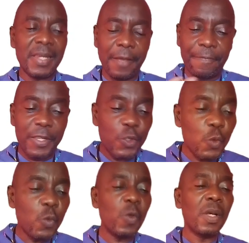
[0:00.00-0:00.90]
Then phase
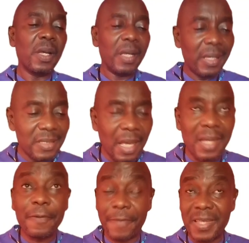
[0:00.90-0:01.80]
2 is
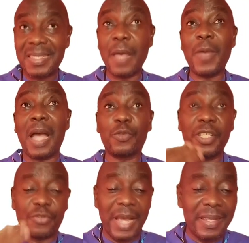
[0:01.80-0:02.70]
the first time we're
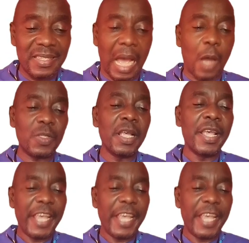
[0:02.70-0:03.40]
actually trying this out